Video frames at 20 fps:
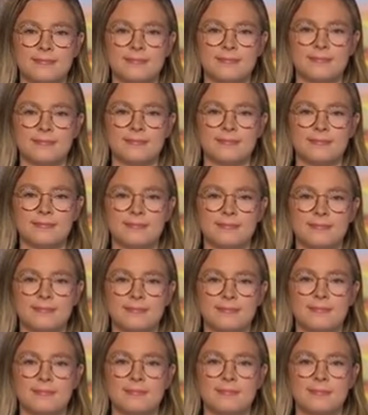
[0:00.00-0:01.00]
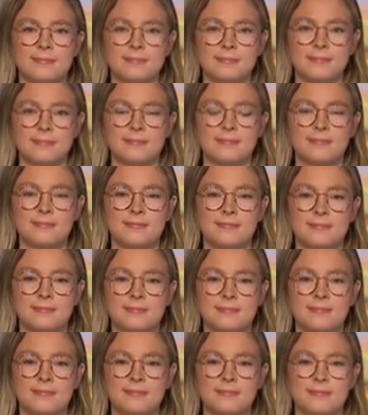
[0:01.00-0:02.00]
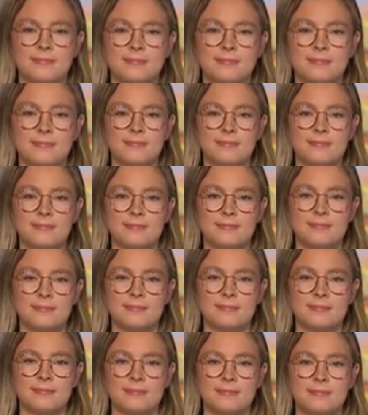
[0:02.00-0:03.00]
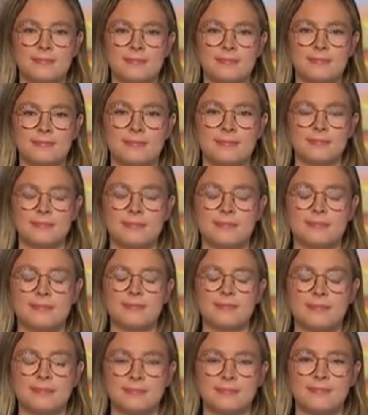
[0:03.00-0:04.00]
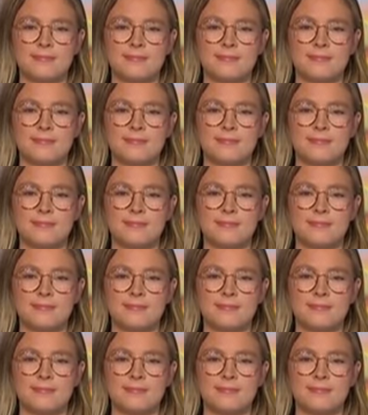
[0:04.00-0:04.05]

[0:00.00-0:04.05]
The person shown says nothing.